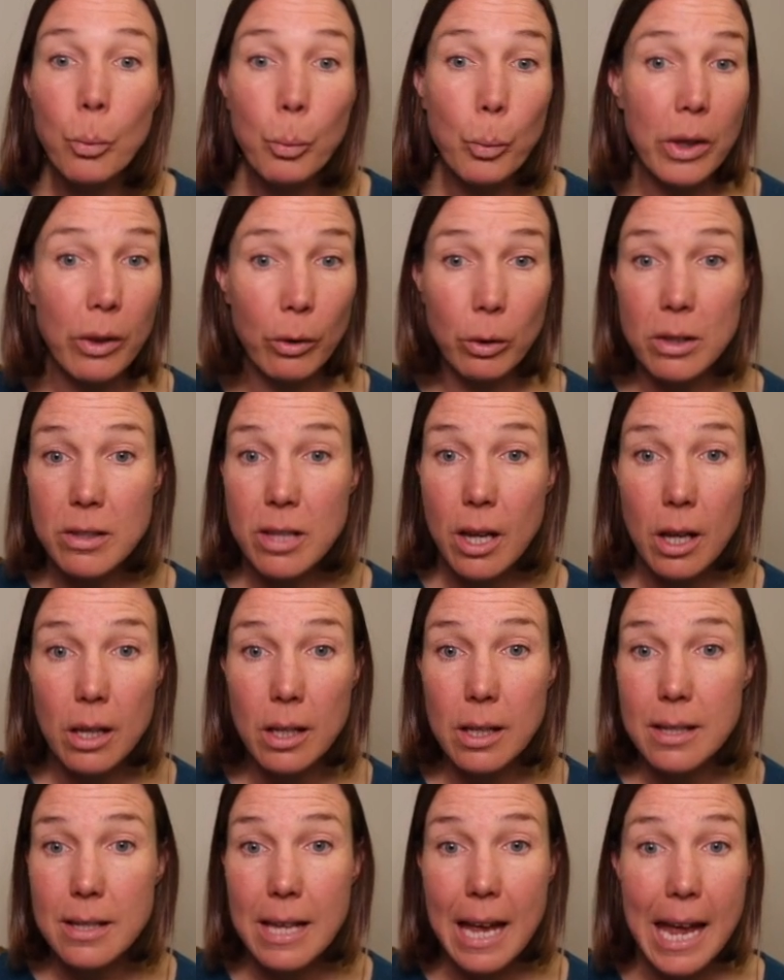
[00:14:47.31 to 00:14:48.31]
with
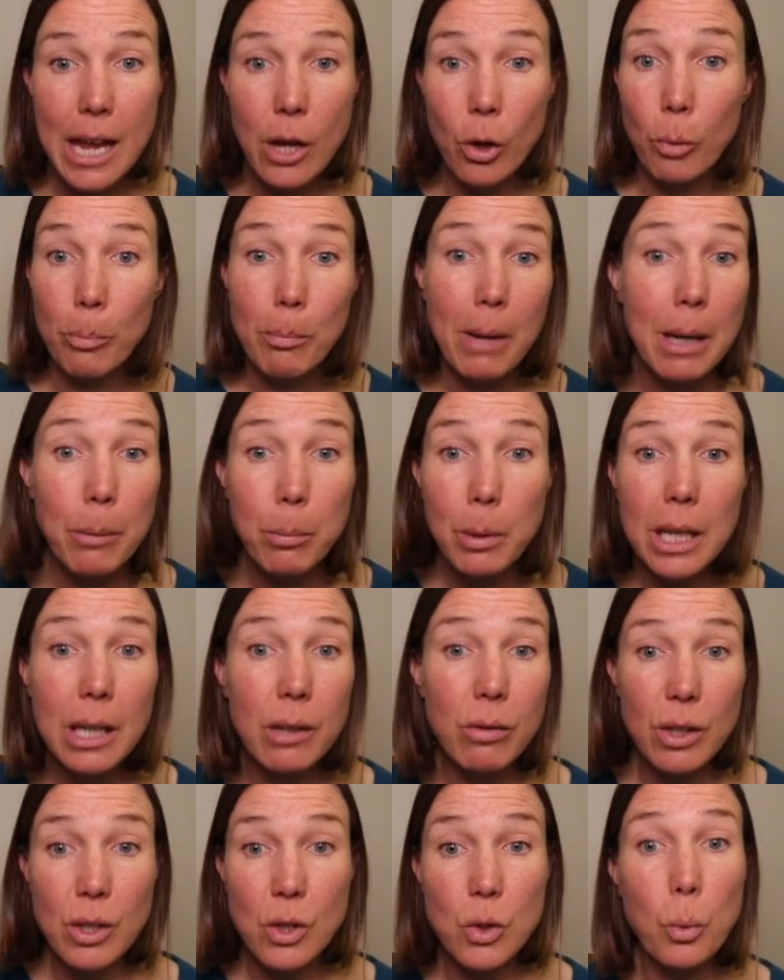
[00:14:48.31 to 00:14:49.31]
alternate day or maybe
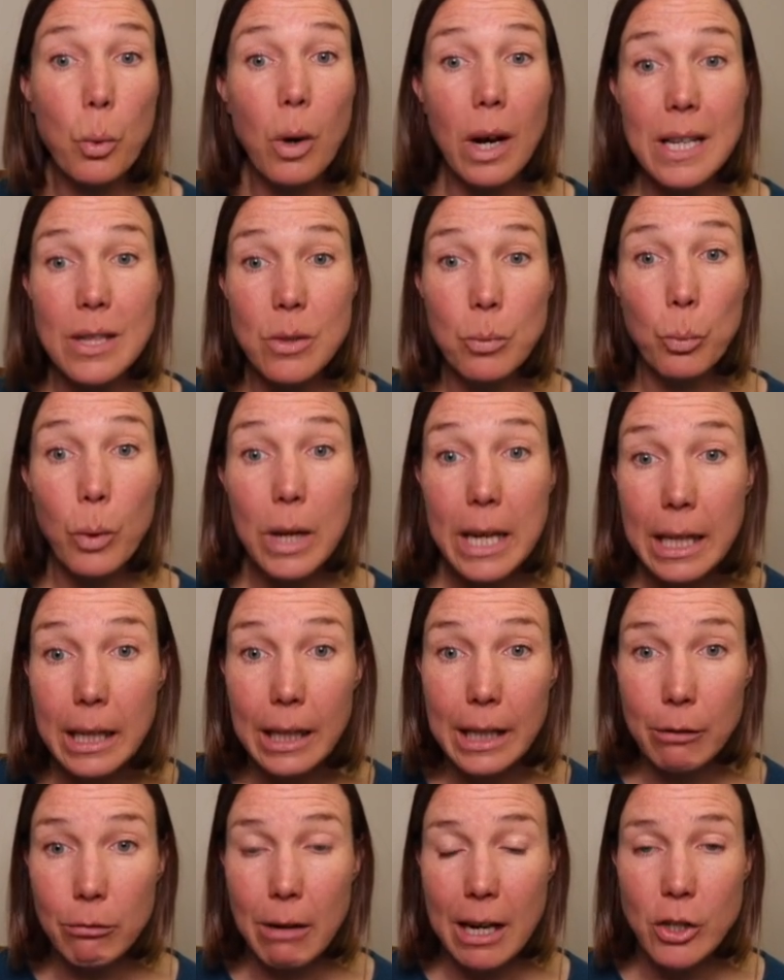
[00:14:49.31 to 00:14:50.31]
even twice
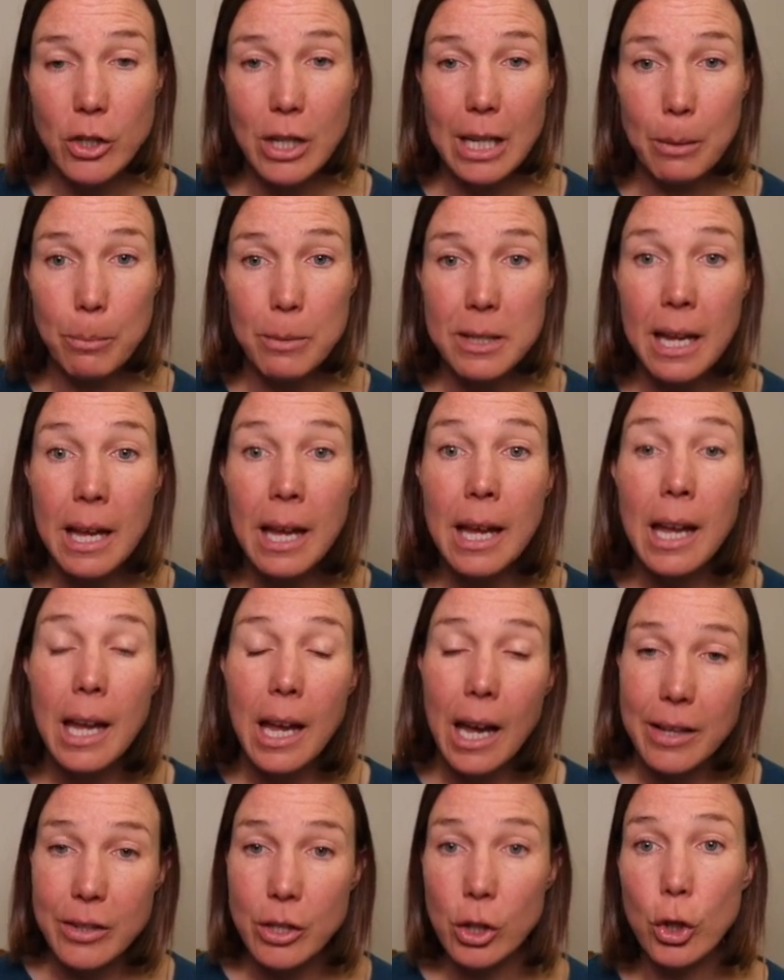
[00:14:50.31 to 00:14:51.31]
weekly regimes
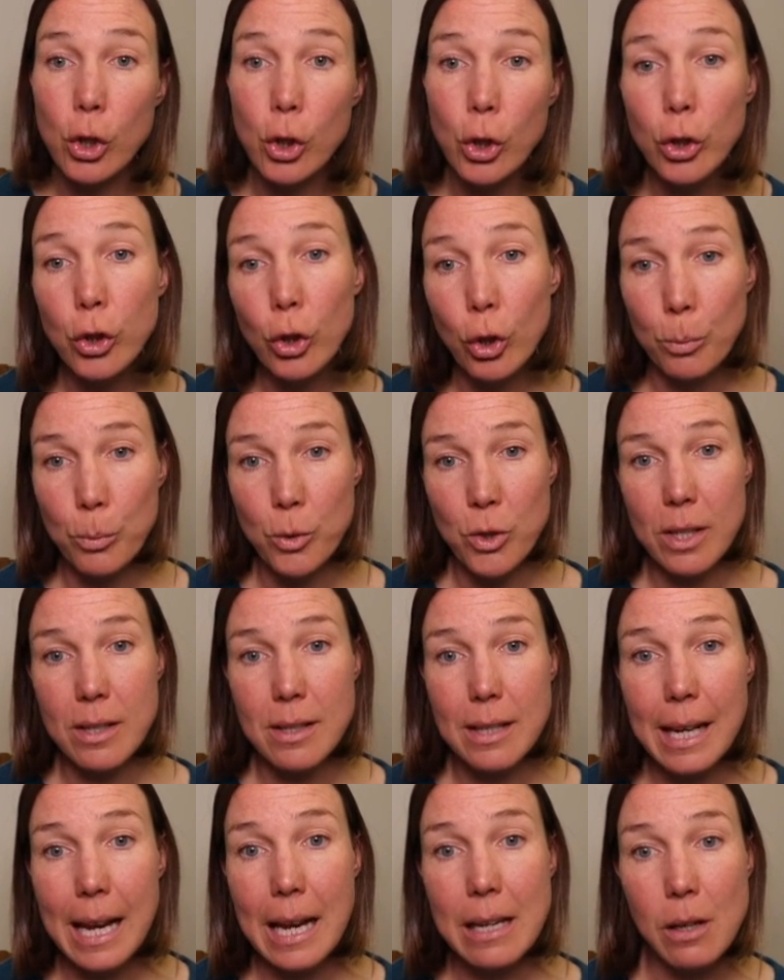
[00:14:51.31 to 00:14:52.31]
as a good option
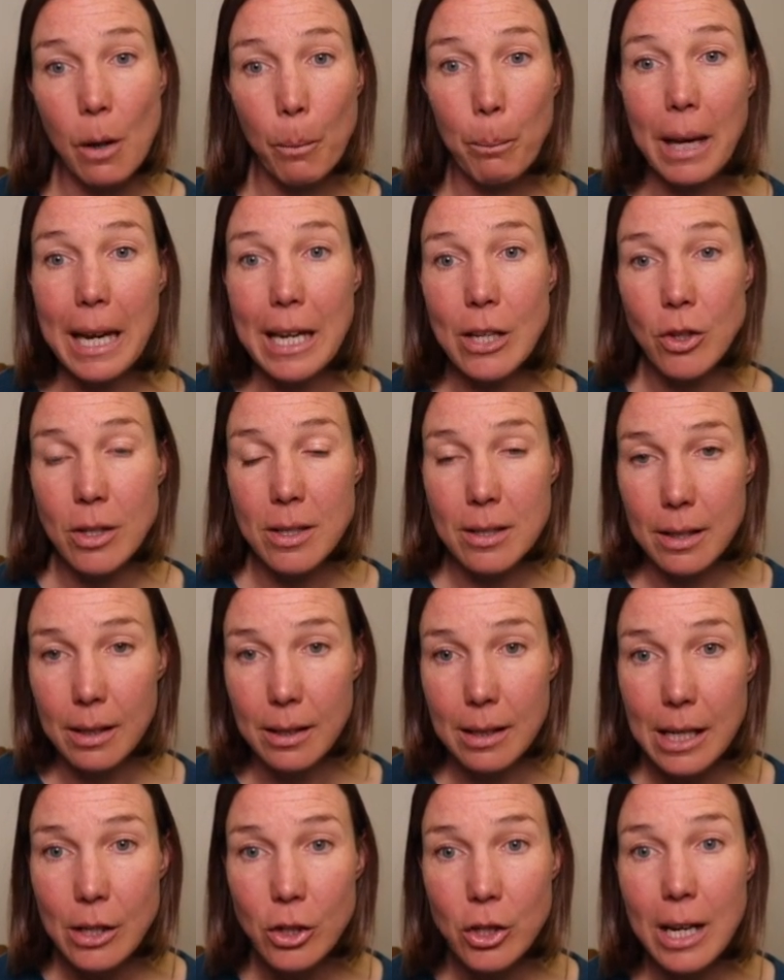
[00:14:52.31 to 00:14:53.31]
to get our patients
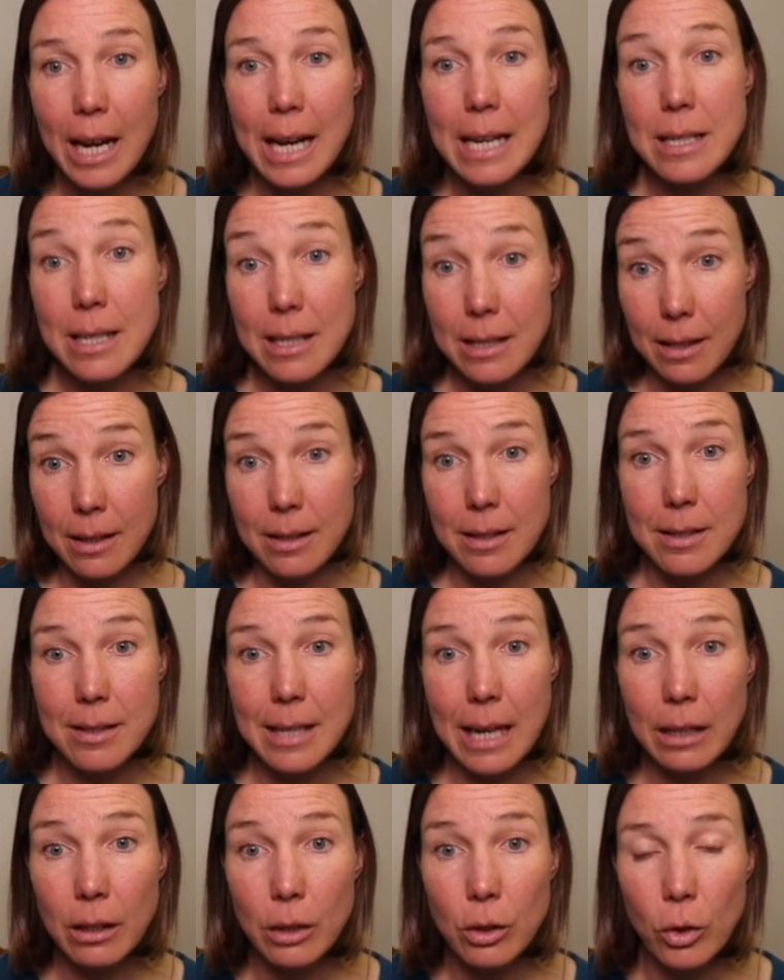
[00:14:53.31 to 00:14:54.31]
initiated and
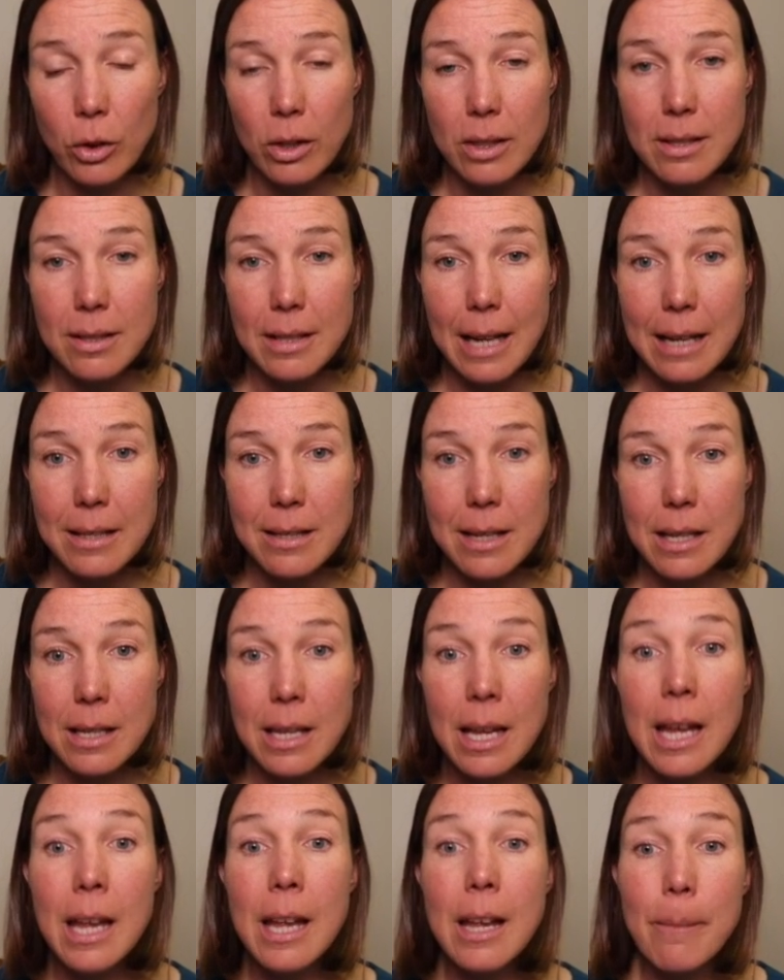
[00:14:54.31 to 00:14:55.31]
settled on a
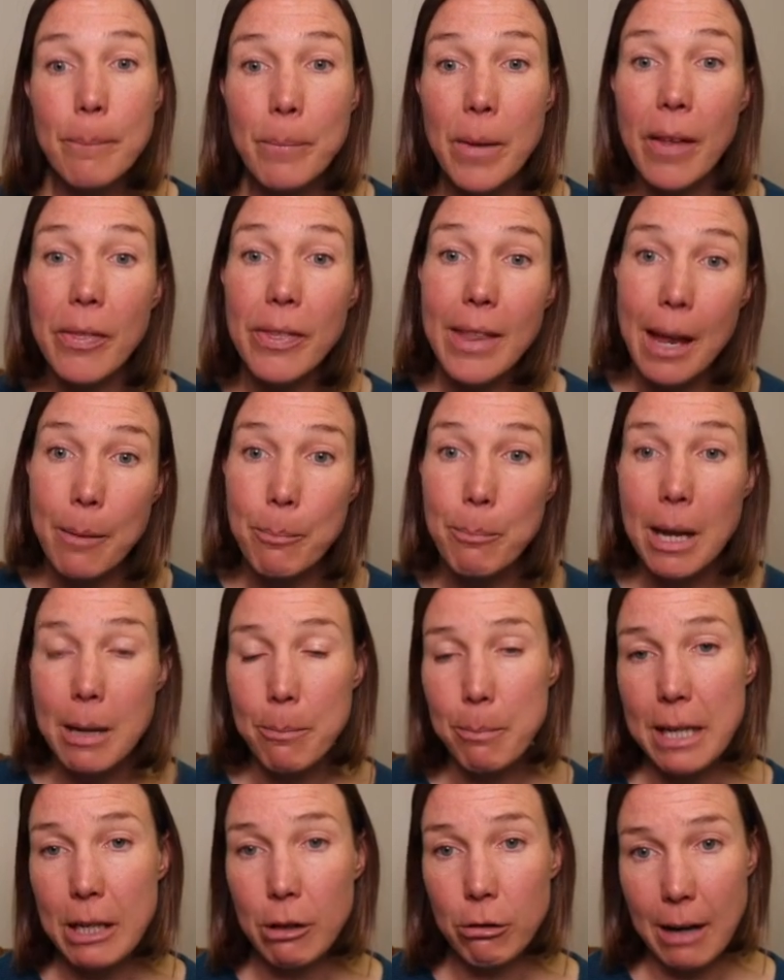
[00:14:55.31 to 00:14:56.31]
statin, and then
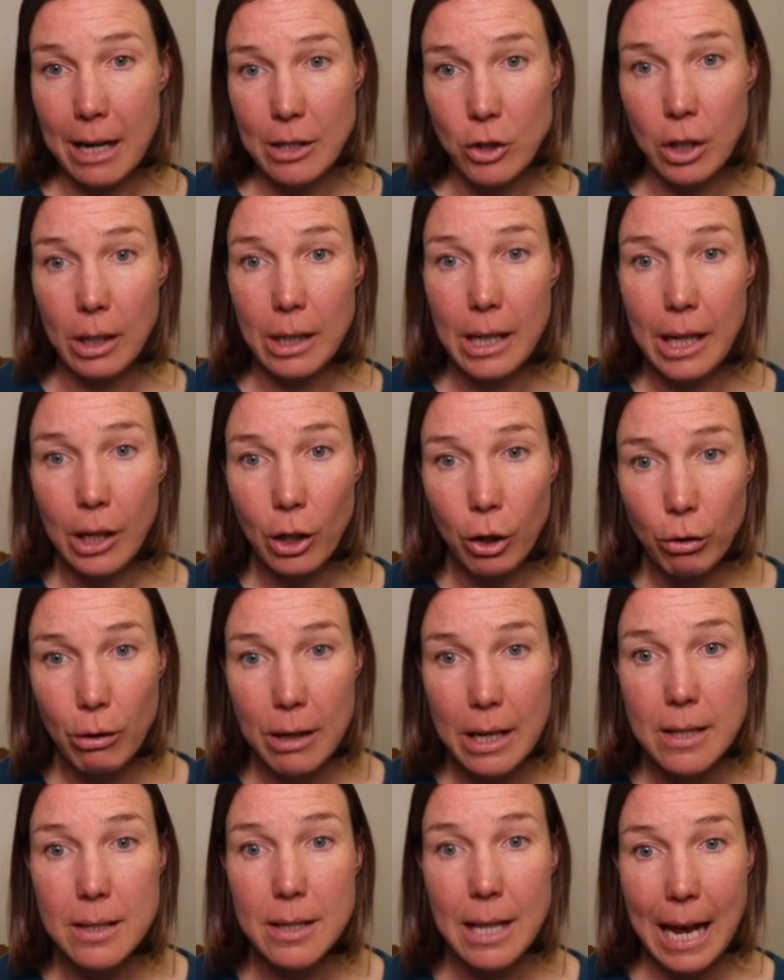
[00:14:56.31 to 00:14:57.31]
maybe gradually
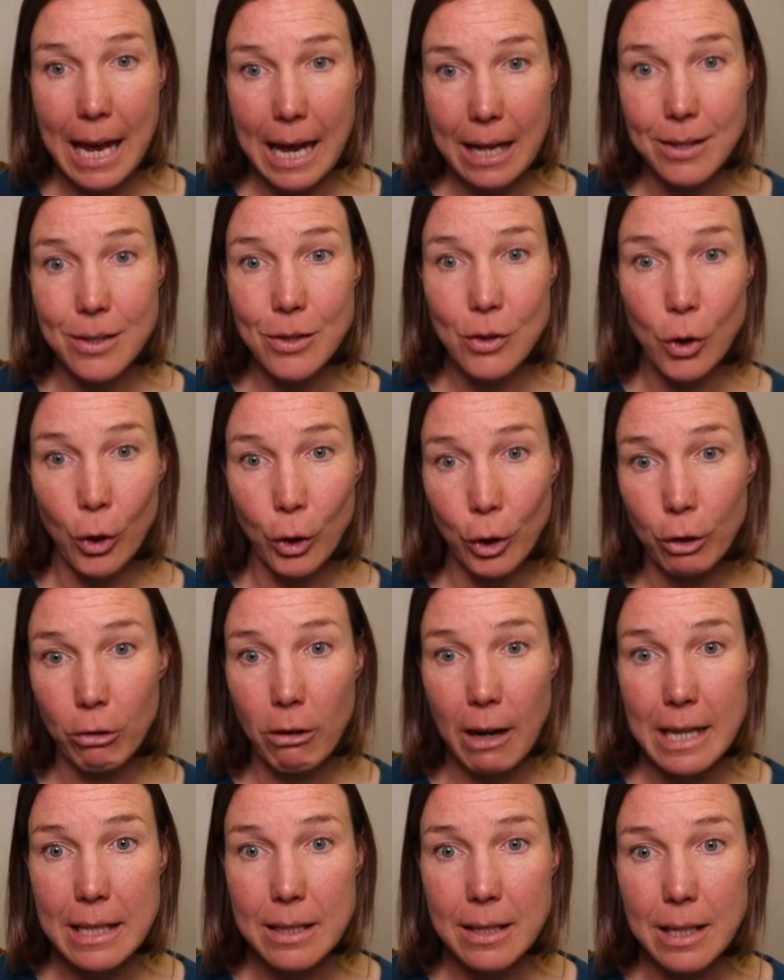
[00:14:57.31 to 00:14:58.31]
increase as
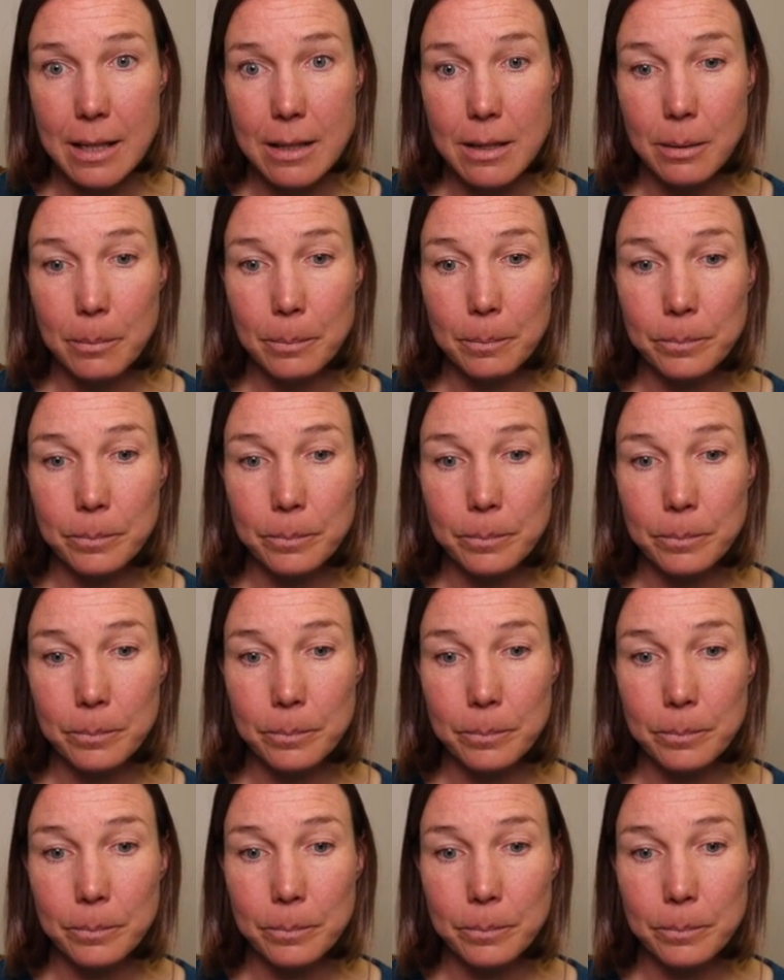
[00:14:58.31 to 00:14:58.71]
tolerated.